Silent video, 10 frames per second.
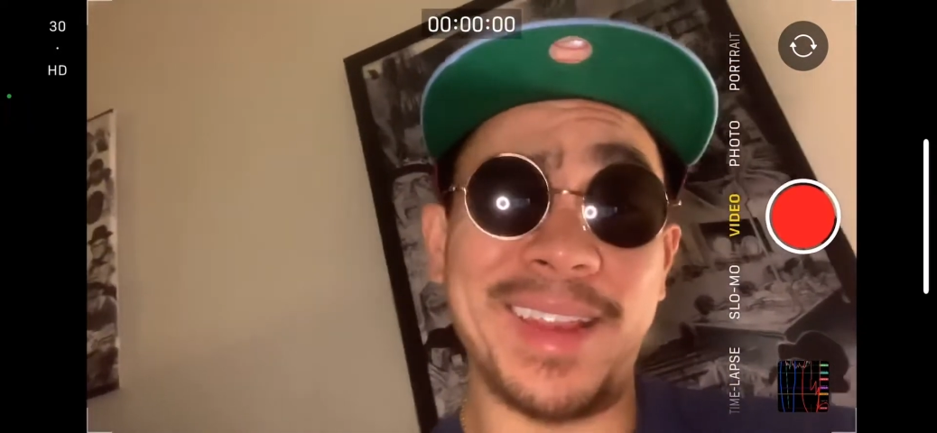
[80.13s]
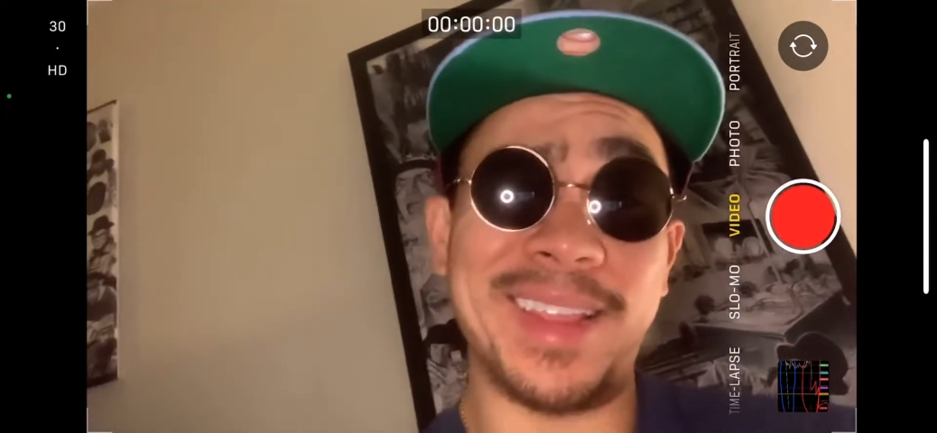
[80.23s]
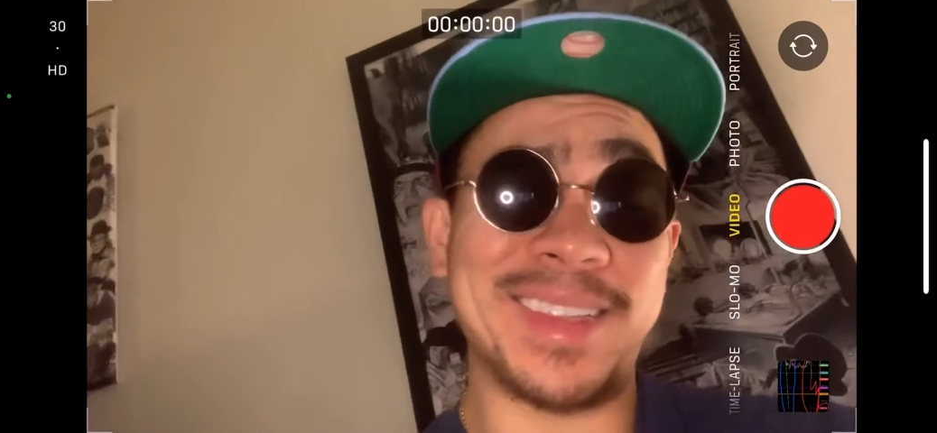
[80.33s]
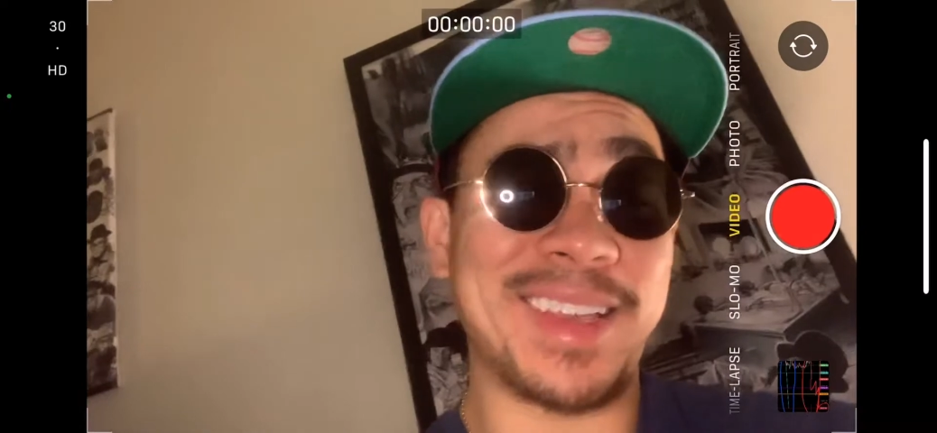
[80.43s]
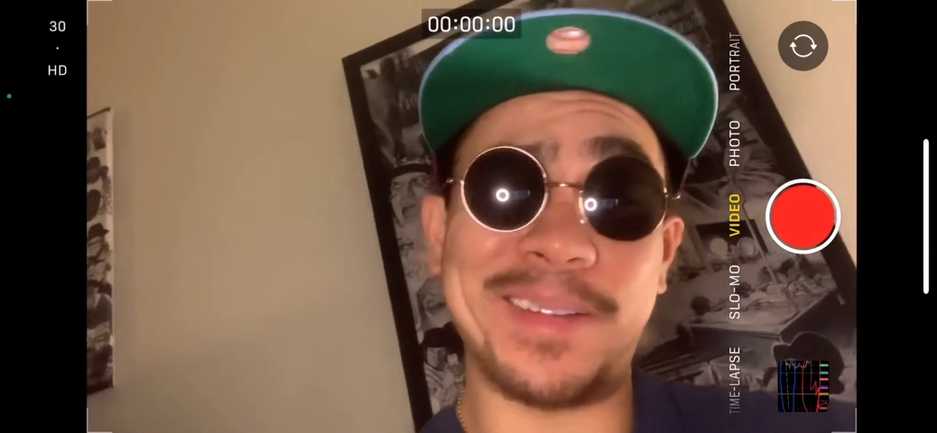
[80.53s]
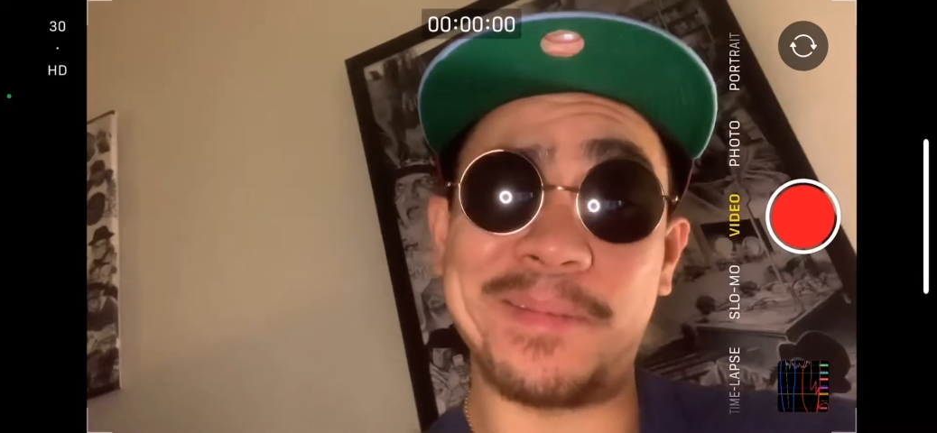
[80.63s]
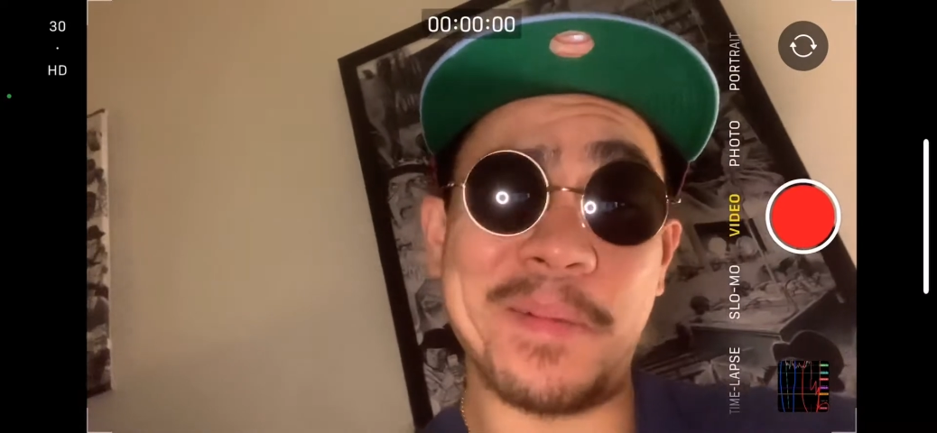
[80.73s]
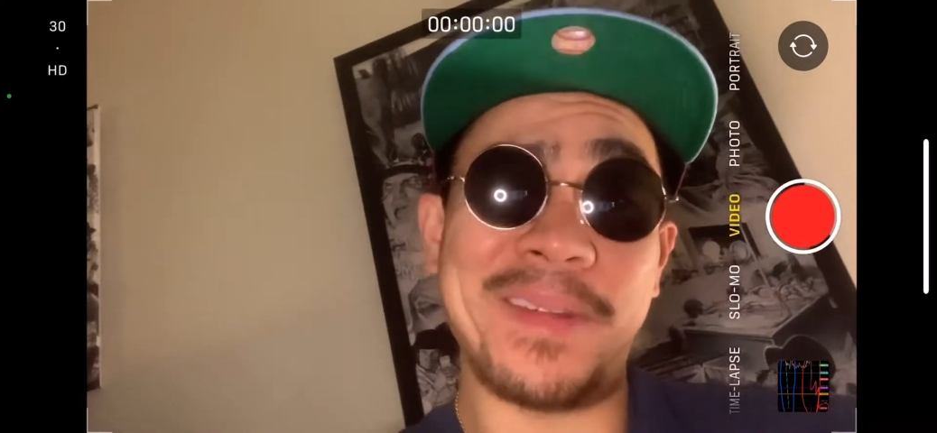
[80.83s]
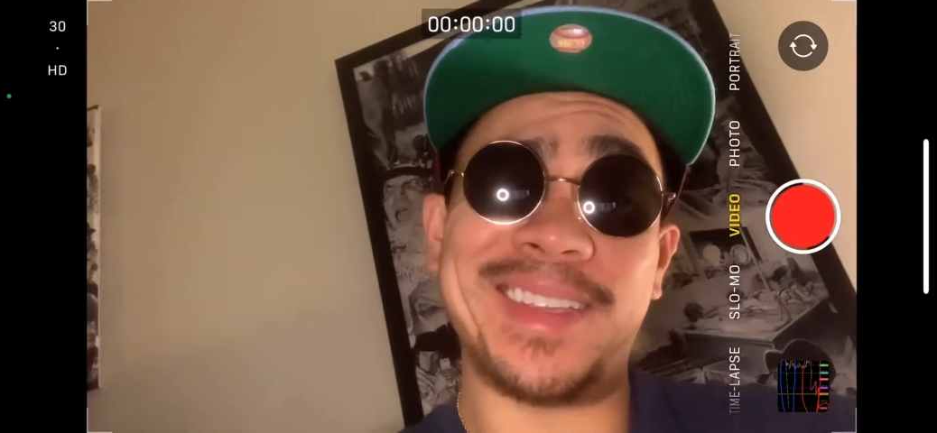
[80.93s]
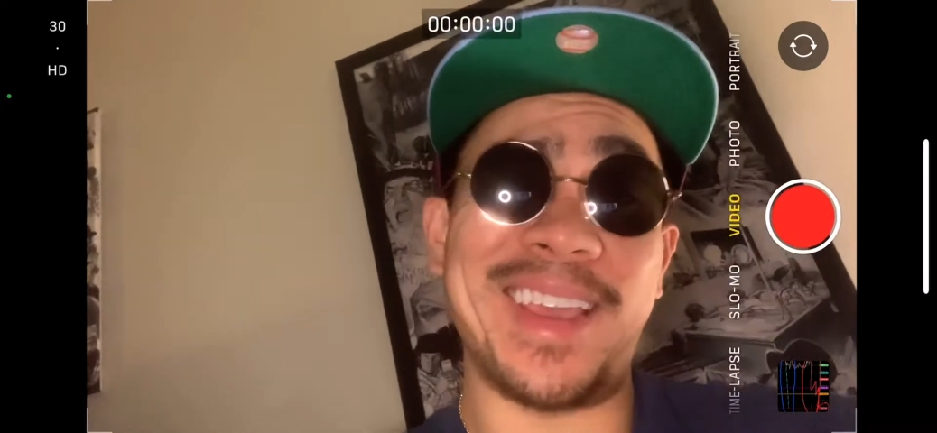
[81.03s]
It's like, what
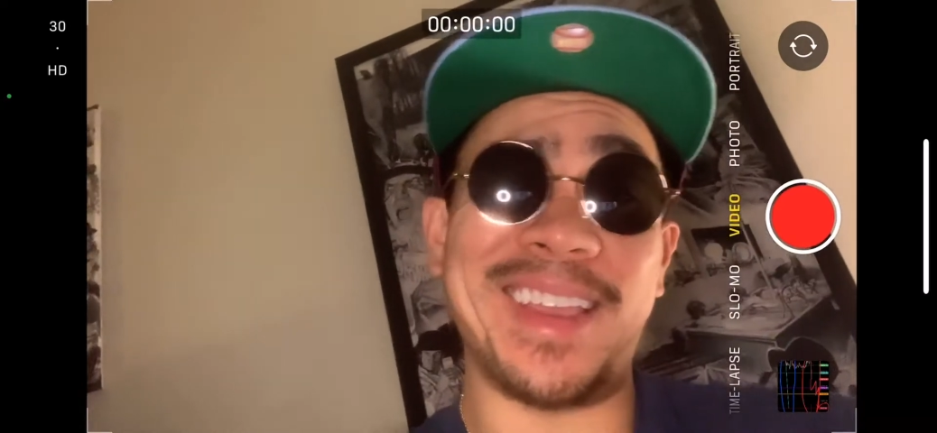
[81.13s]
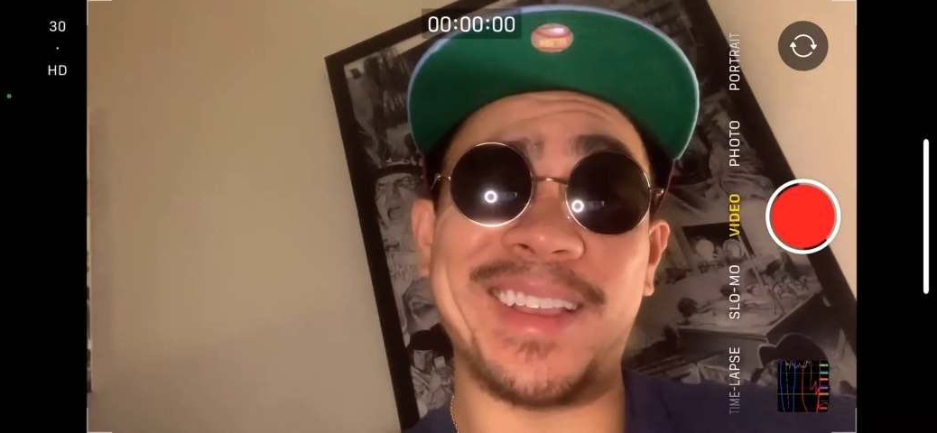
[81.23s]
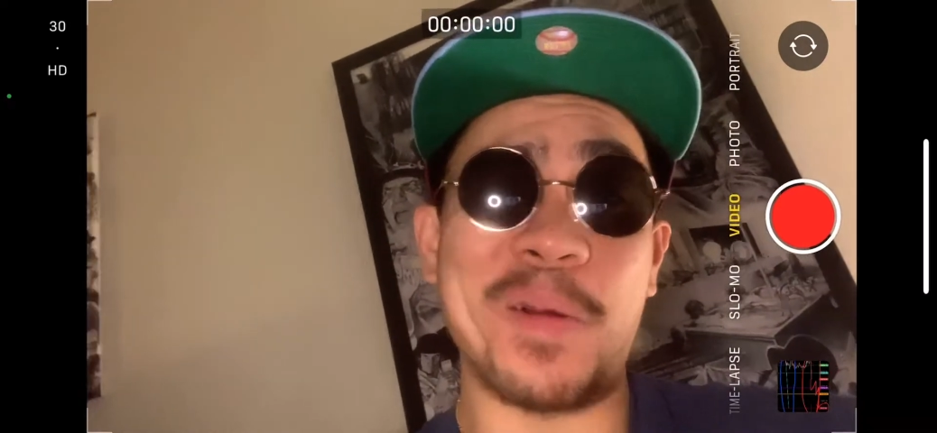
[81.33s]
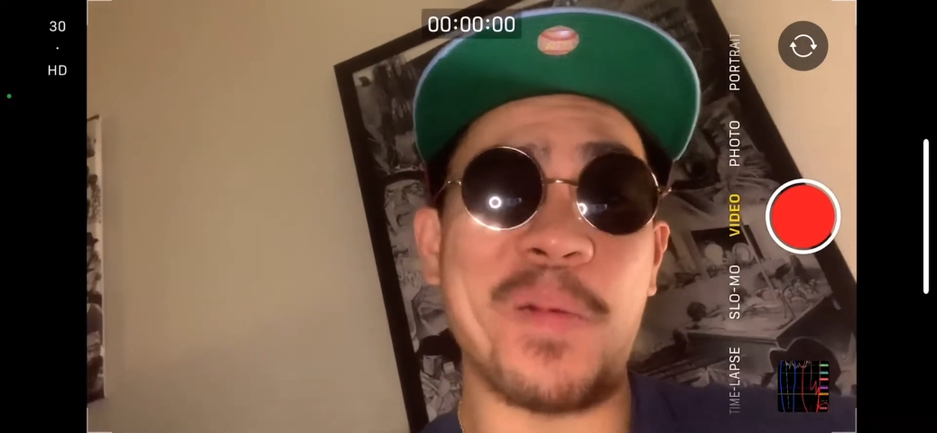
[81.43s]
will it take?